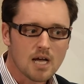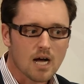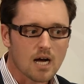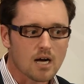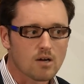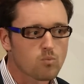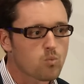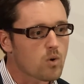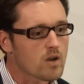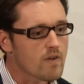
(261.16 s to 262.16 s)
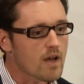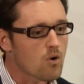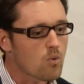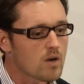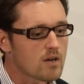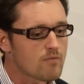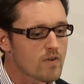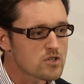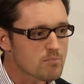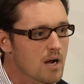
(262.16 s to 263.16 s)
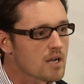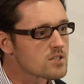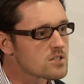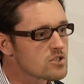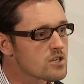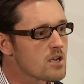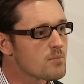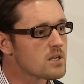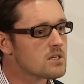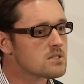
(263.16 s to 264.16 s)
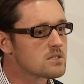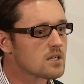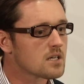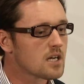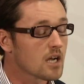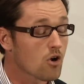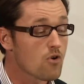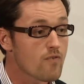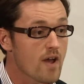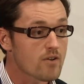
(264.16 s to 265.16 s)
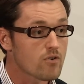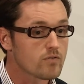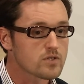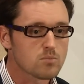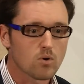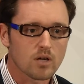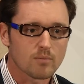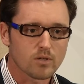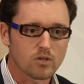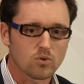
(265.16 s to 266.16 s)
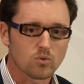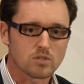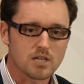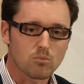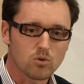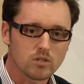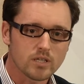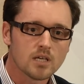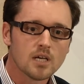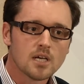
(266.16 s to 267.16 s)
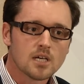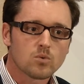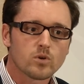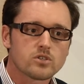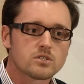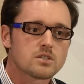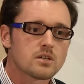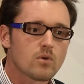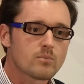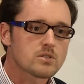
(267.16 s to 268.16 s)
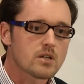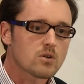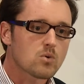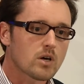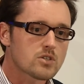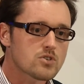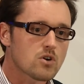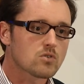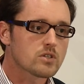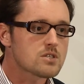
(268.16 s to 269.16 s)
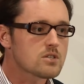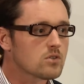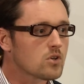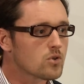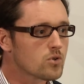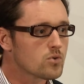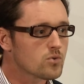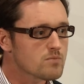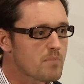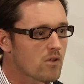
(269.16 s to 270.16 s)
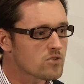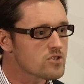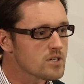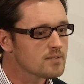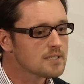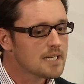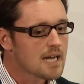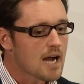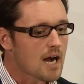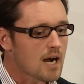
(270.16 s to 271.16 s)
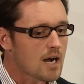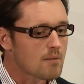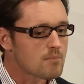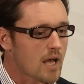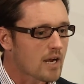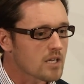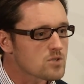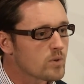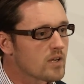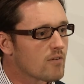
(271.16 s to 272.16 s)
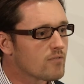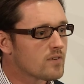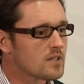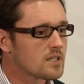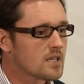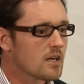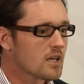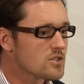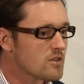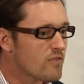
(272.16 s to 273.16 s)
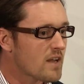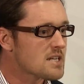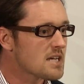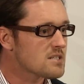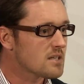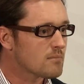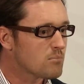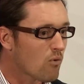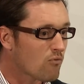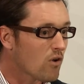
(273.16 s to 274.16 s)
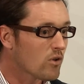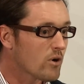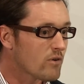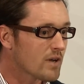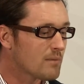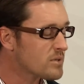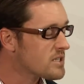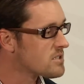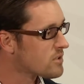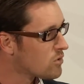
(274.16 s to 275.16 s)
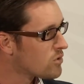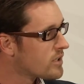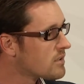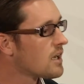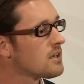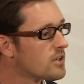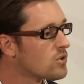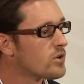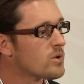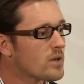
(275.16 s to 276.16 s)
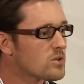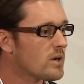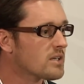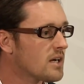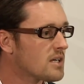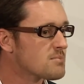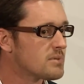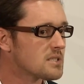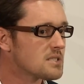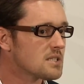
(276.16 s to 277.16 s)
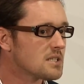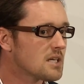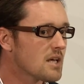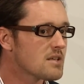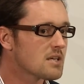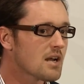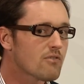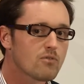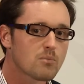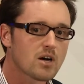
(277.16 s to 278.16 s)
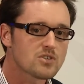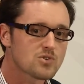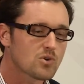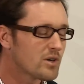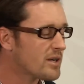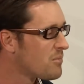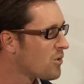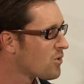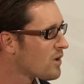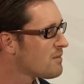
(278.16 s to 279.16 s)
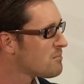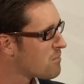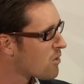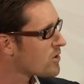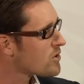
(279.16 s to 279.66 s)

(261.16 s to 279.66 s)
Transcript: one of our venture partners and chairman is a co founder of a small company called DoubleClick, which you see represented quite strongly still on Google's balance sheet. Um, and I guess we have, uh, yeah, I guess a fantastic portfolio of companies, including uh, including One to One Cast. But uh, I think enough of my story and more uh, more